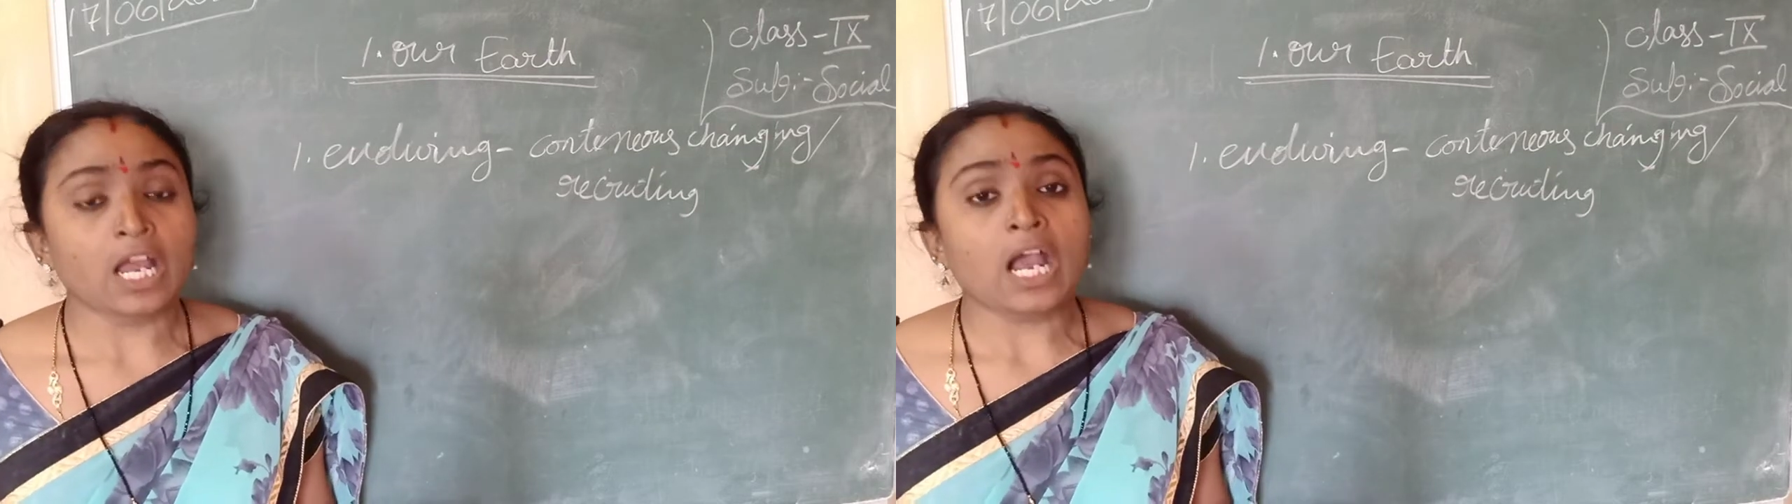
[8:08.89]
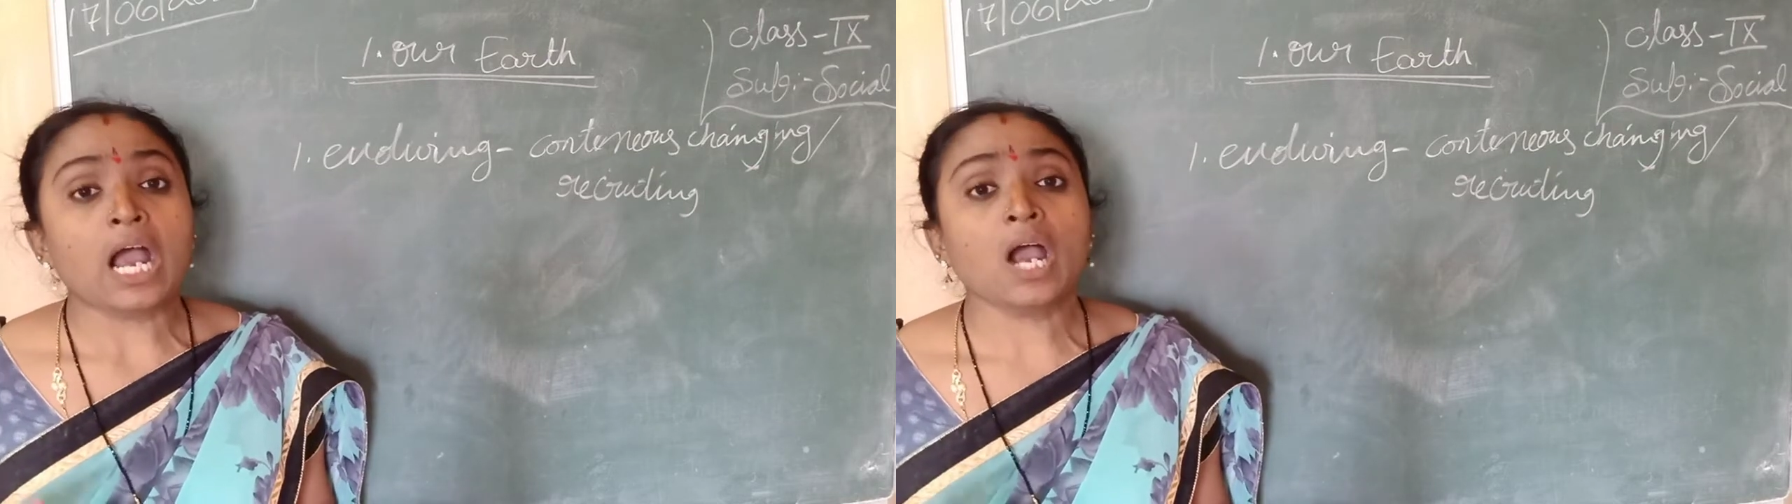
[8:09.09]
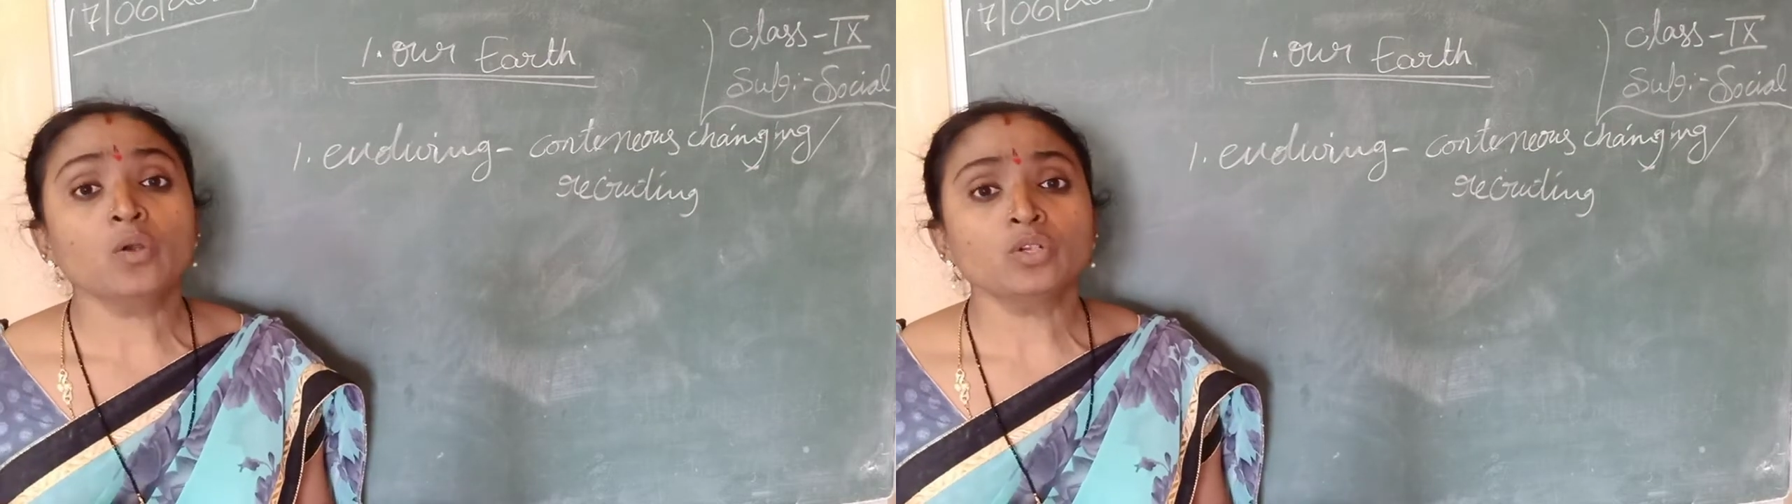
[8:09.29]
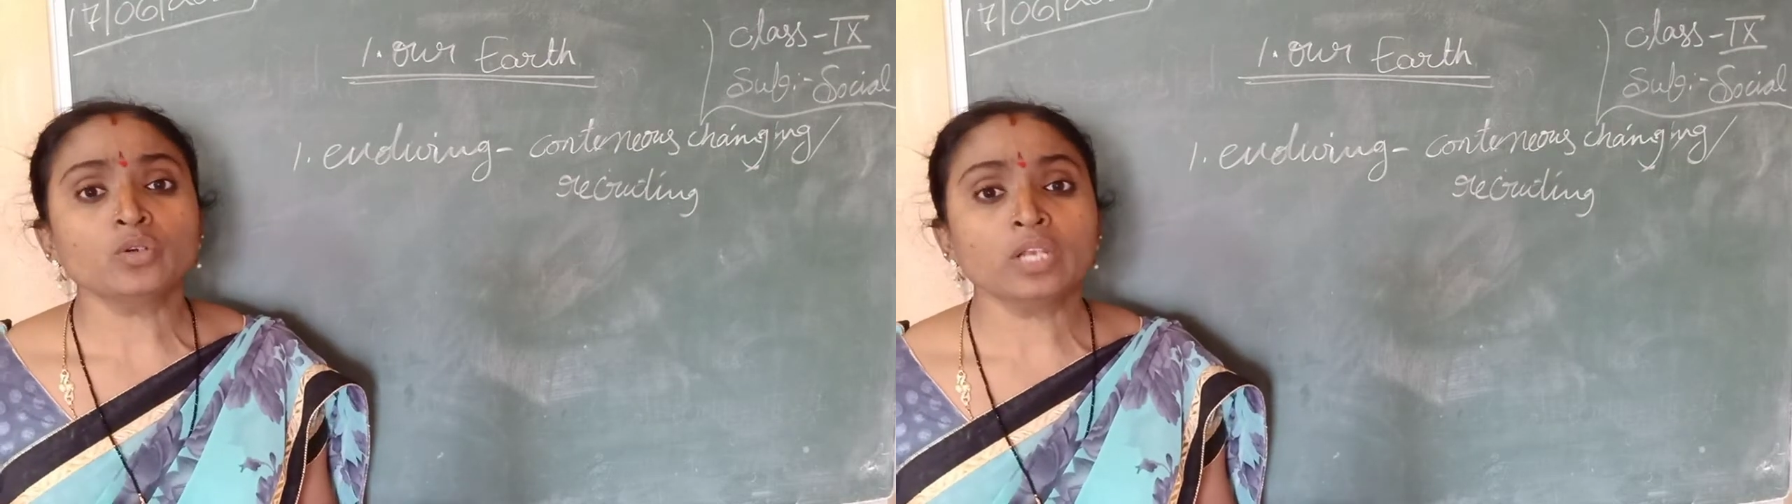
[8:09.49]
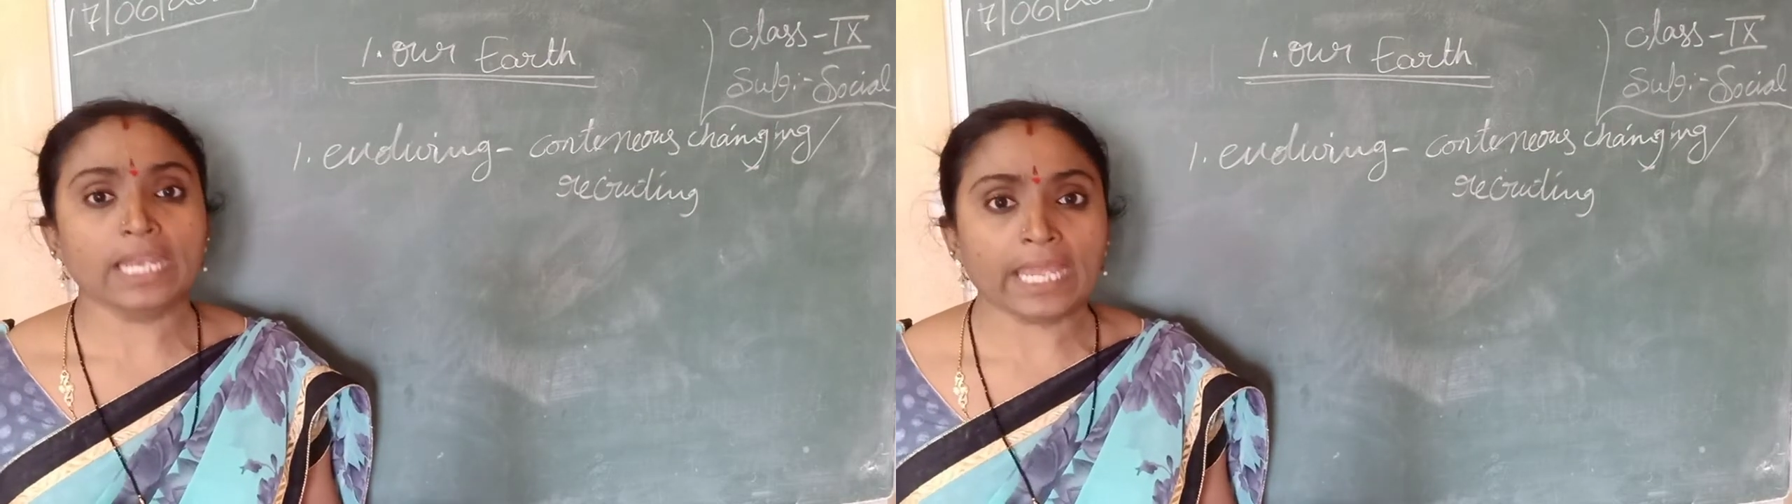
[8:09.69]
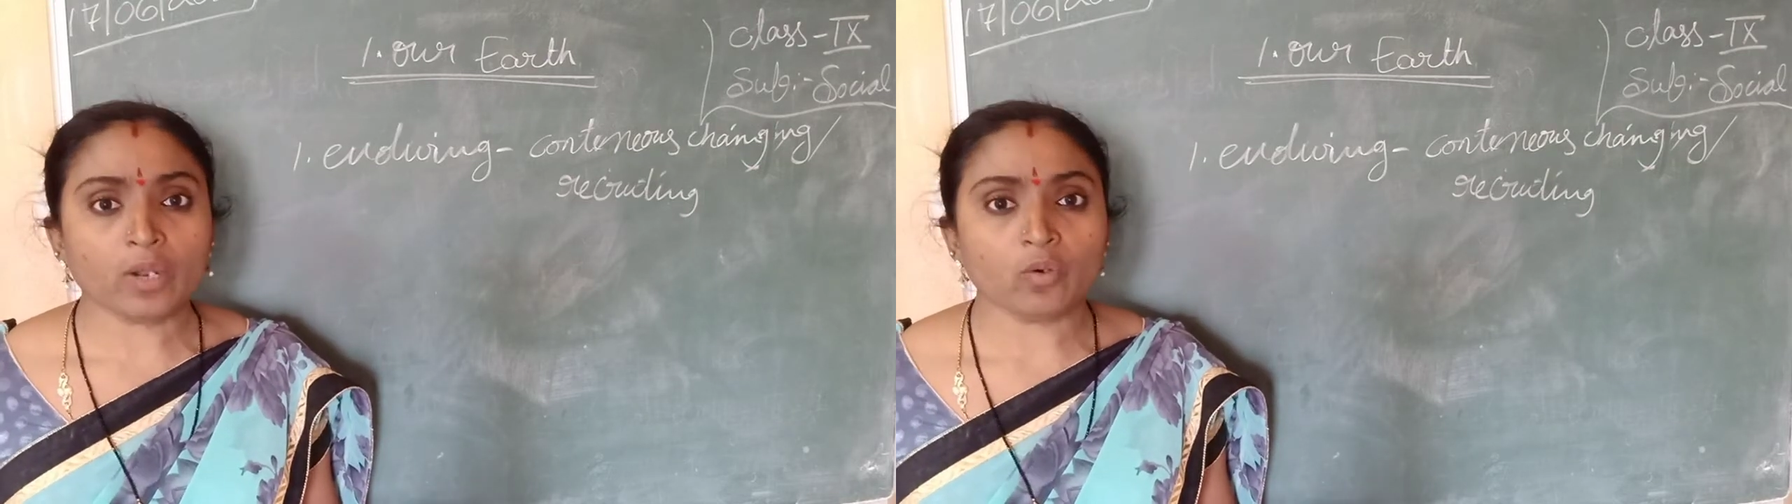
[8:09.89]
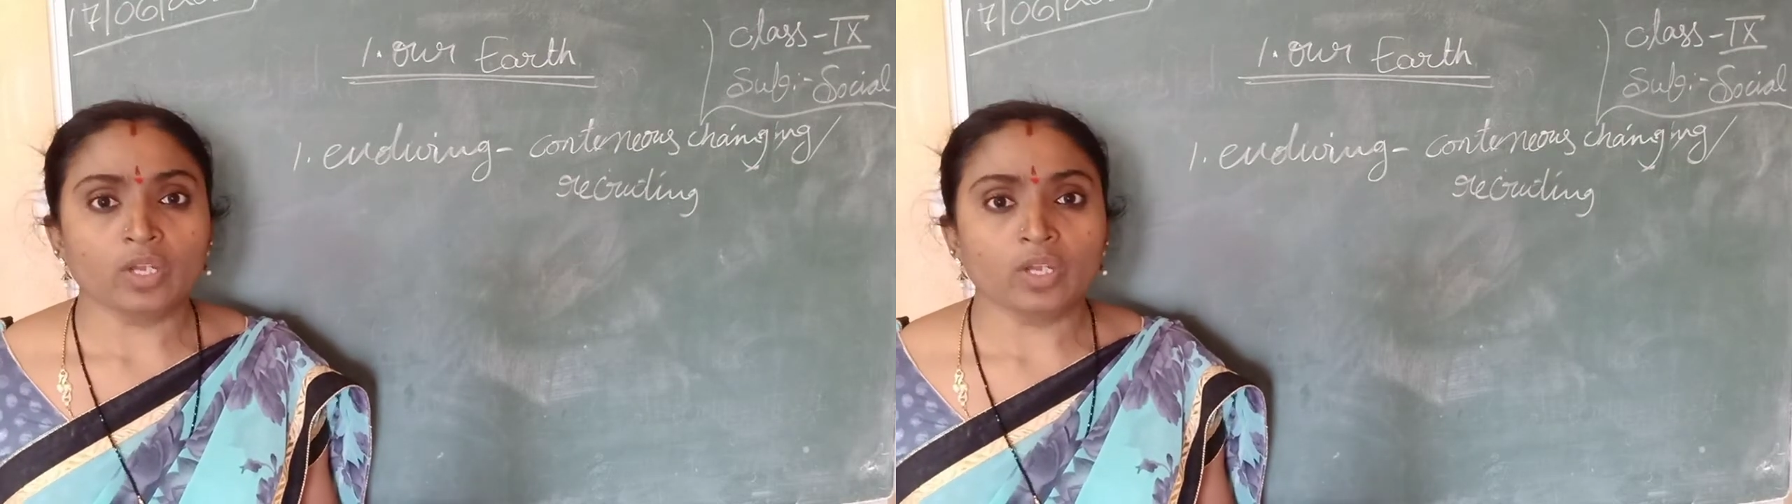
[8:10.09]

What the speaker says: how to live